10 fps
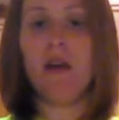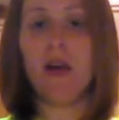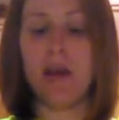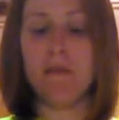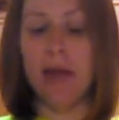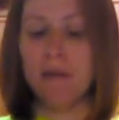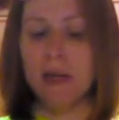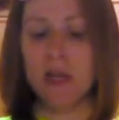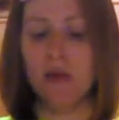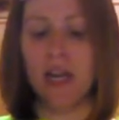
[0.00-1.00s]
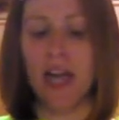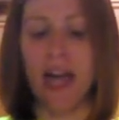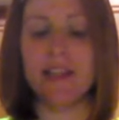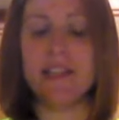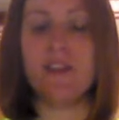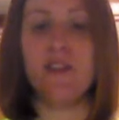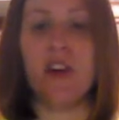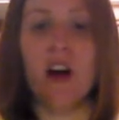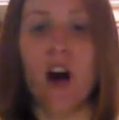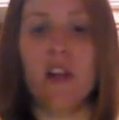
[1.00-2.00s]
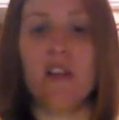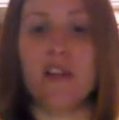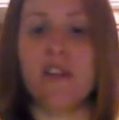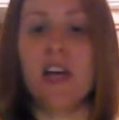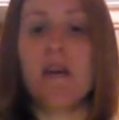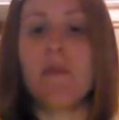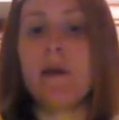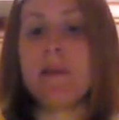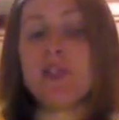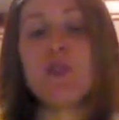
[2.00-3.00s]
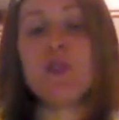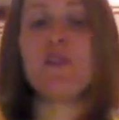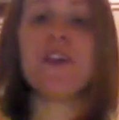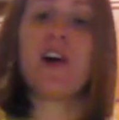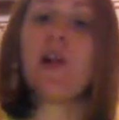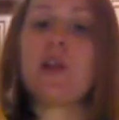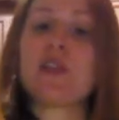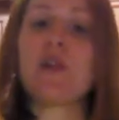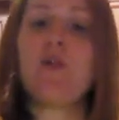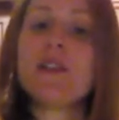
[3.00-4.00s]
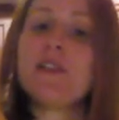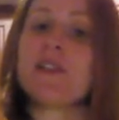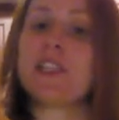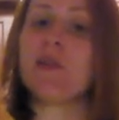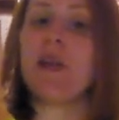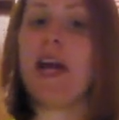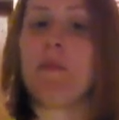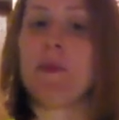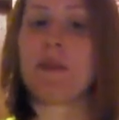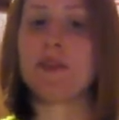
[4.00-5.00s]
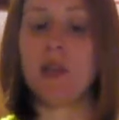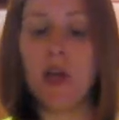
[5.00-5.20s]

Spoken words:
Okay, maybe you can add different colors, maybe 2 different colors at once and see what happens.